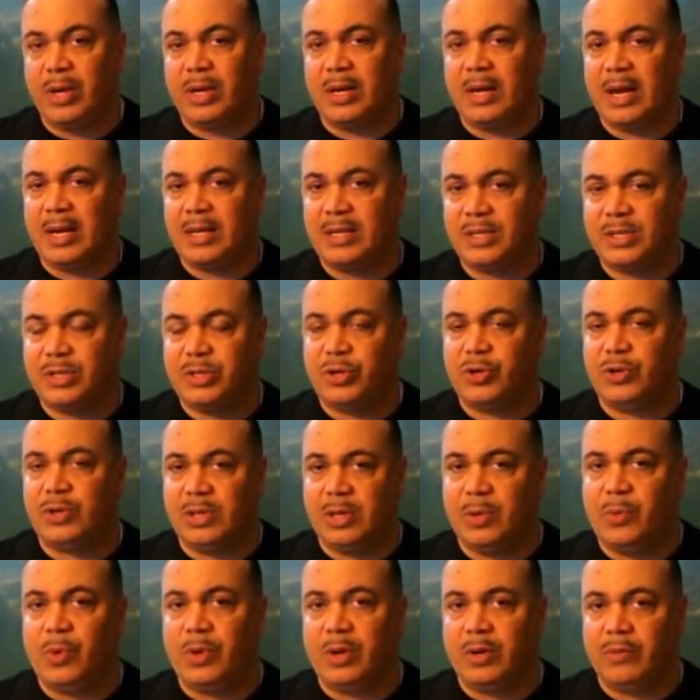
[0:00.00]
and I
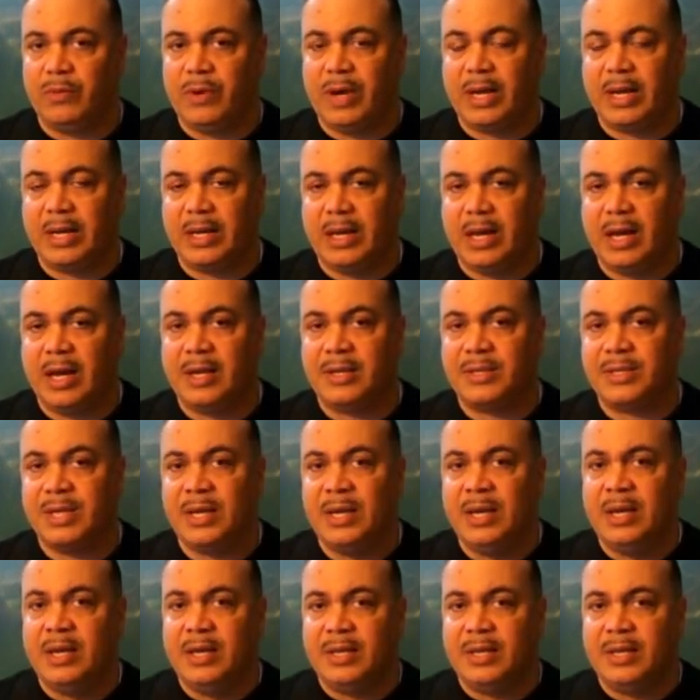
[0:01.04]
certainly want to recognize